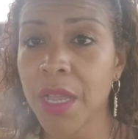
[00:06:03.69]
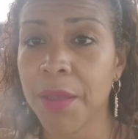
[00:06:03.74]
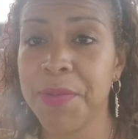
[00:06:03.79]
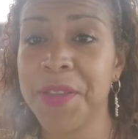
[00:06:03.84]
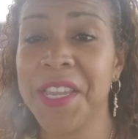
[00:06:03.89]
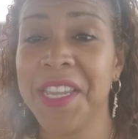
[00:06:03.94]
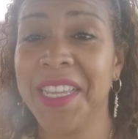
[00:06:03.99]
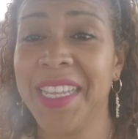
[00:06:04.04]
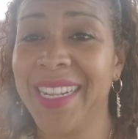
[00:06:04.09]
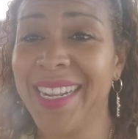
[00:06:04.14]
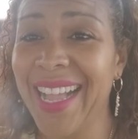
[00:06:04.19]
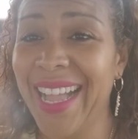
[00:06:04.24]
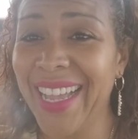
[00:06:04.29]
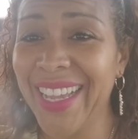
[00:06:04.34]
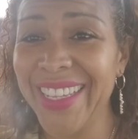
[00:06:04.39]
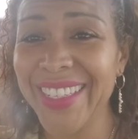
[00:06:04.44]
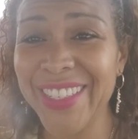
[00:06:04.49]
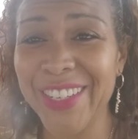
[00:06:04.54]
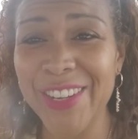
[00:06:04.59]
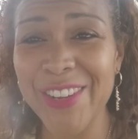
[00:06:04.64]
I mean,
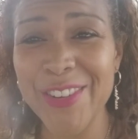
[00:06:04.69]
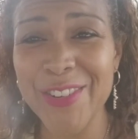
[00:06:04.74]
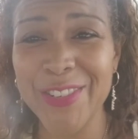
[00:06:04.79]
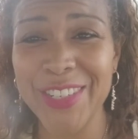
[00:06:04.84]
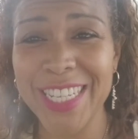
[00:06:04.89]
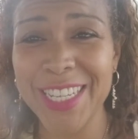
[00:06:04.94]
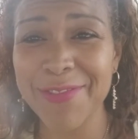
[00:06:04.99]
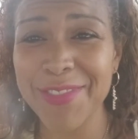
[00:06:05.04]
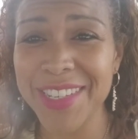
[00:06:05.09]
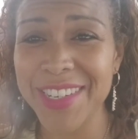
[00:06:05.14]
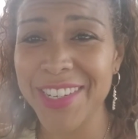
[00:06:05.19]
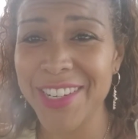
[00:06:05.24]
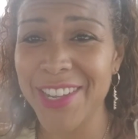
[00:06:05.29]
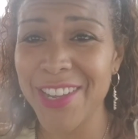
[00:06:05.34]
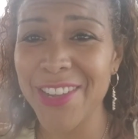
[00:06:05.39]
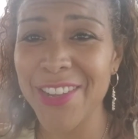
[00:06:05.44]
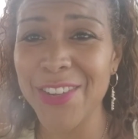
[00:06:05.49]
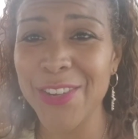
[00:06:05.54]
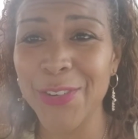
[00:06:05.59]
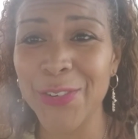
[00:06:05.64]
I don't even
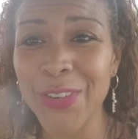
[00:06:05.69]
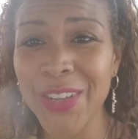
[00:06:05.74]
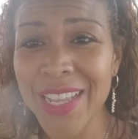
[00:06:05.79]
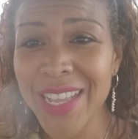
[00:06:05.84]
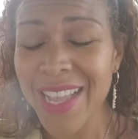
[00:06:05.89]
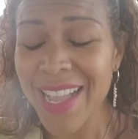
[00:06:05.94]
know.